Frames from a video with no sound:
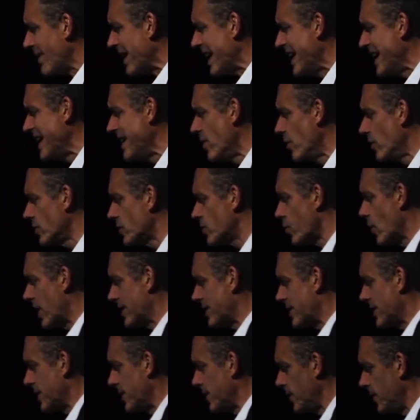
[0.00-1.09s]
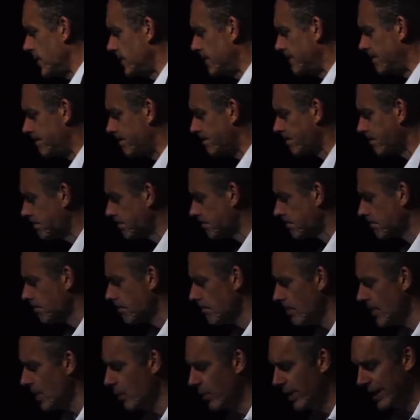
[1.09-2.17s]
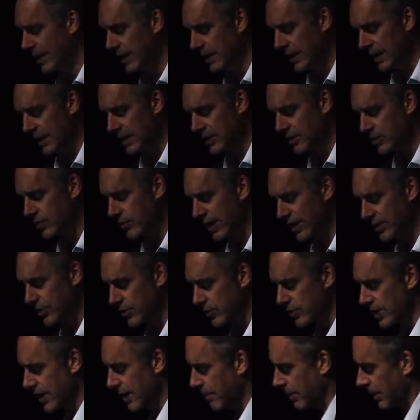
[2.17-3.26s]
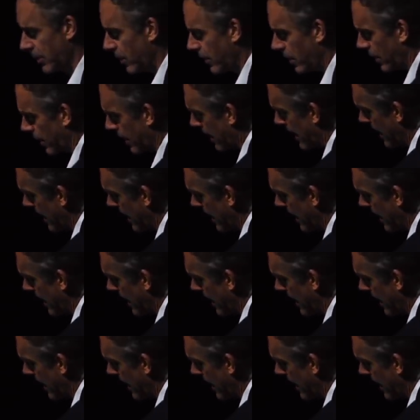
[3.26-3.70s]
He knows what to do when strangers come along